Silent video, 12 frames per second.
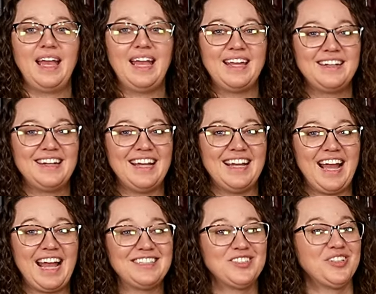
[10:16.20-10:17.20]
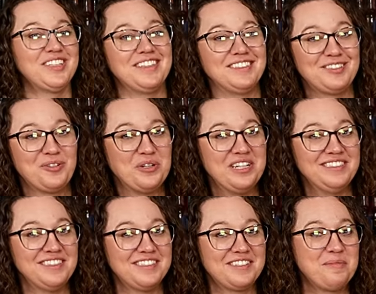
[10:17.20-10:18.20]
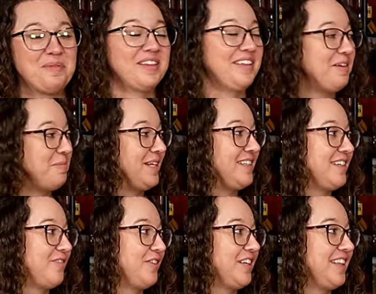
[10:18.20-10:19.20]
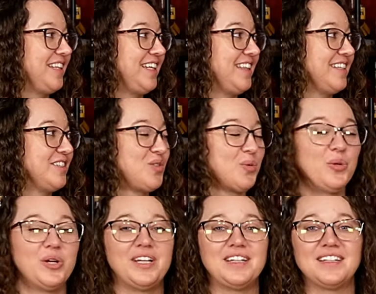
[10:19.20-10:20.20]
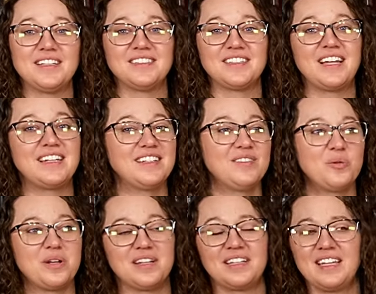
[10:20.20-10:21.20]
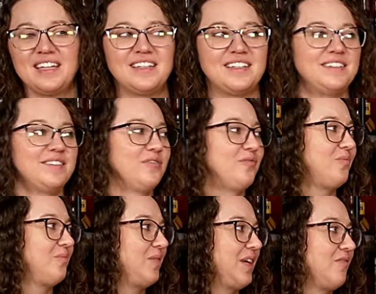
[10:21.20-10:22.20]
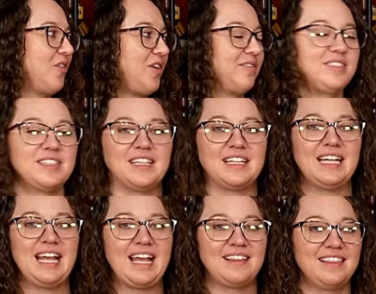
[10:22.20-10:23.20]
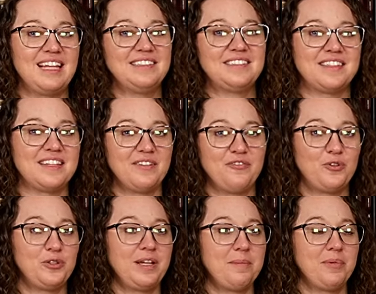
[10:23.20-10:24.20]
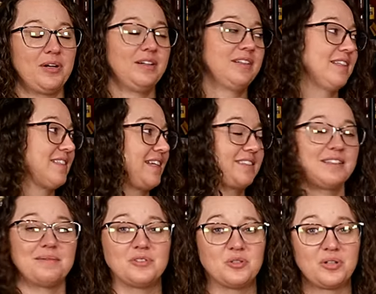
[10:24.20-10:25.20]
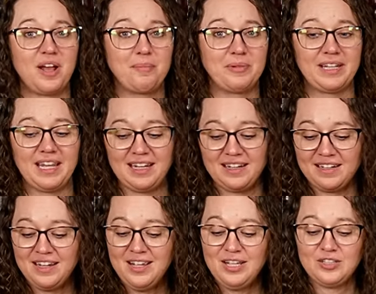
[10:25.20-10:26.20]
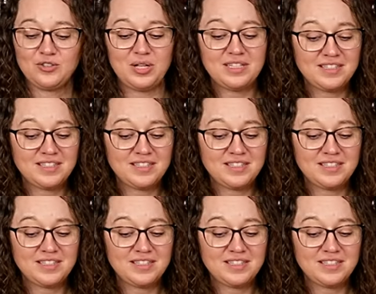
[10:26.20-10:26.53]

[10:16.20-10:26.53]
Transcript: And I took this scoring system a little bit differently than Troy because I didn't want to get involved in the less than a full number because that seemed too complicated. So I